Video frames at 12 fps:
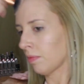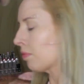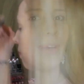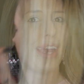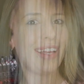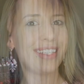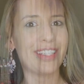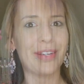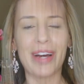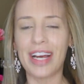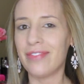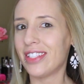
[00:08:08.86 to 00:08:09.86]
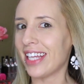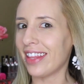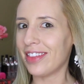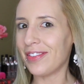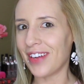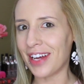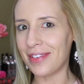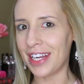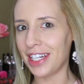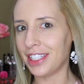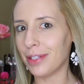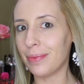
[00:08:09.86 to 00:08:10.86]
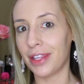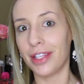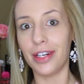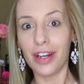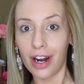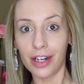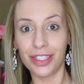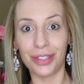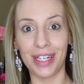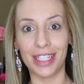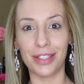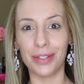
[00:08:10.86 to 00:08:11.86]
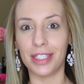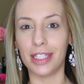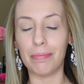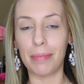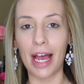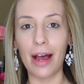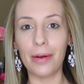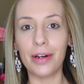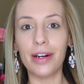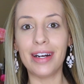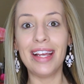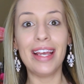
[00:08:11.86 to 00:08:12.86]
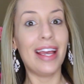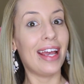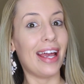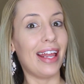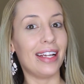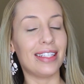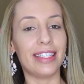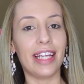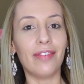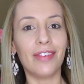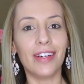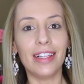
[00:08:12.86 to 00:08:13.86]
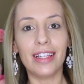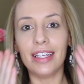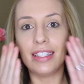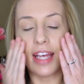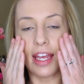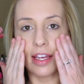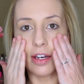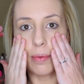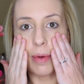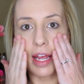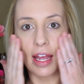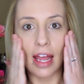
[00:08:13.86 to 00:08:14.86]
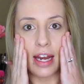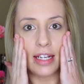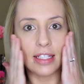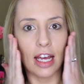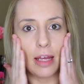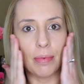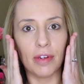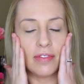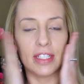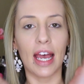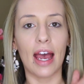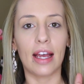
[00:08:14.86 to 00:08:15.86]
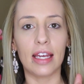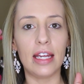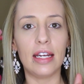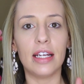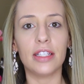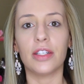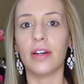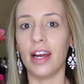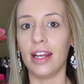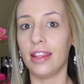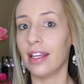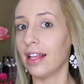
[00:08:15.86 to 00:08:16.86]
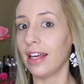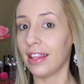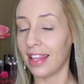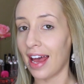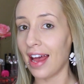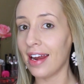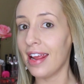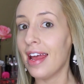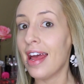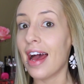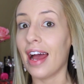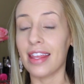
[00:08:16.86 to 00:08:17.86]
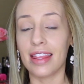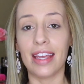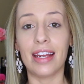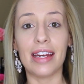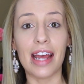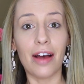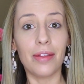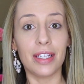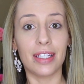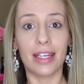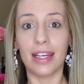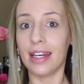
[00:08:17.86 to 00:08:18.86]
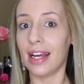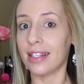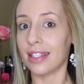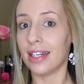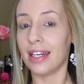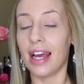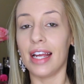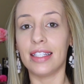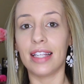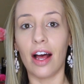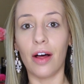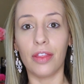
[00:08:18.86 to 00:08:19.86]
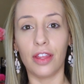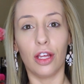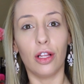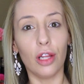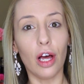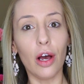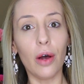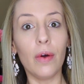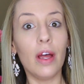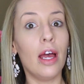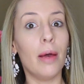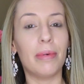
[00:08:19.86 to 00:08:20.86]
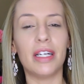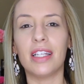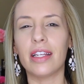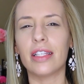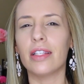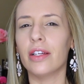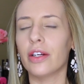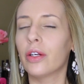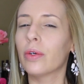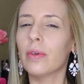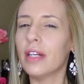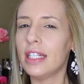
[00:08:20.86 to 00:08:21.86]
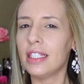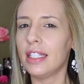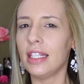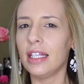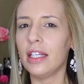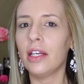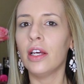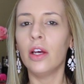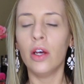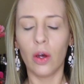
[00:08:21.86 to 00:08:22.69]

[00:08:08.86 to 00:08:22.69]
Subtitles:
Okay, so I've set the foundation with the Nars translucent powder, and it's definitely taken away any type of tackiness or anything like that. I think now the skin has a nice healthy glow, but it doesn't look greasy